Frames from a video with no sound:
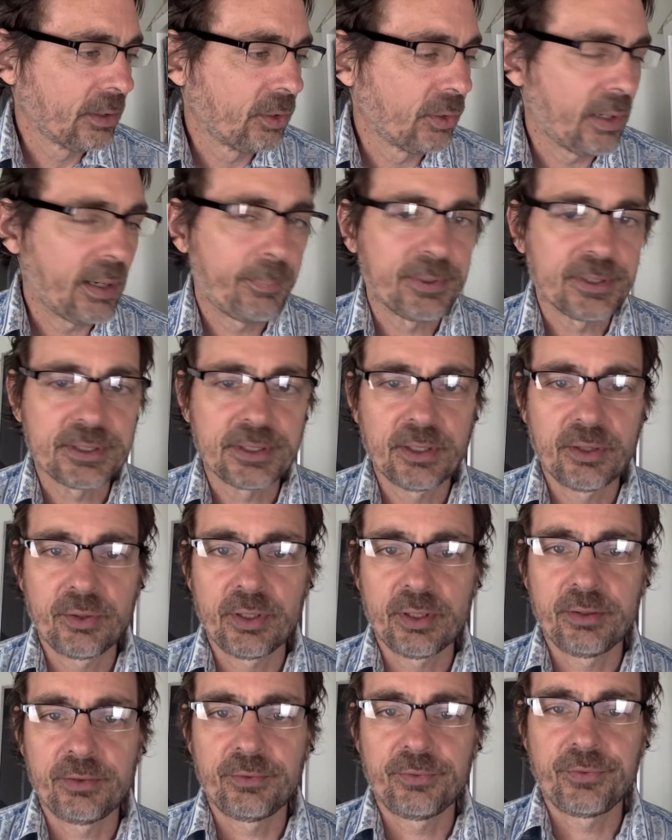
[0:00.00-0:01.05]
episode
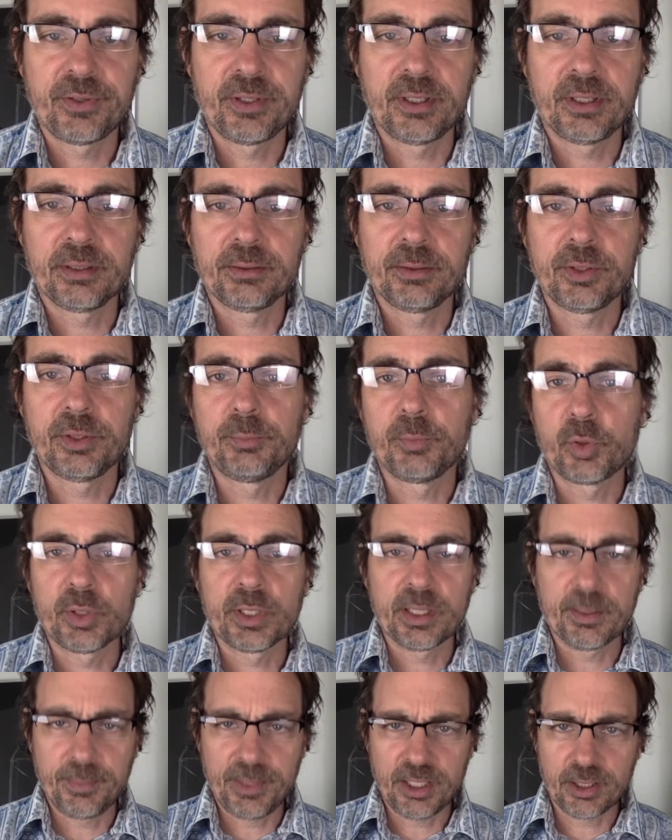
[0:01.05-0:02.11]
of Good Morning
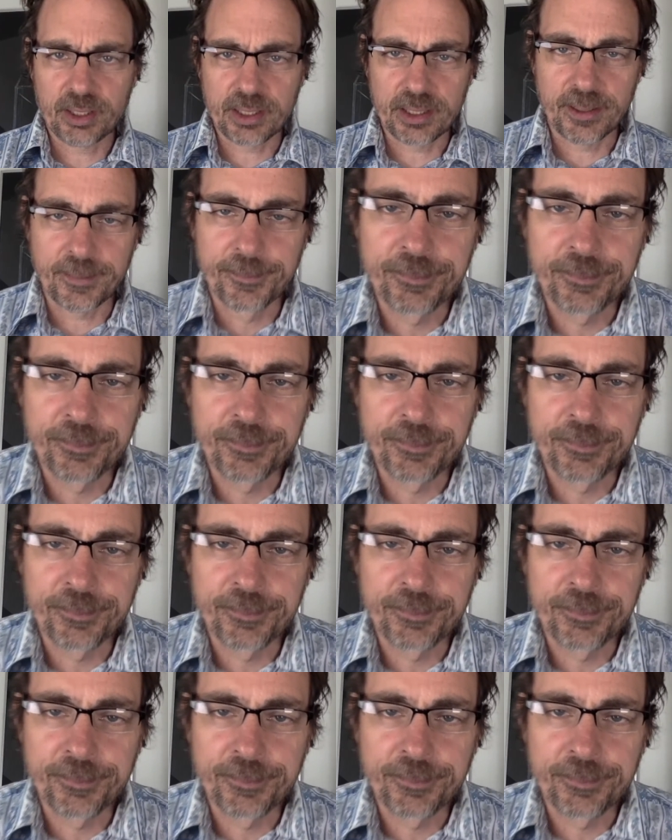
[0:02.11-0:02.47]
America.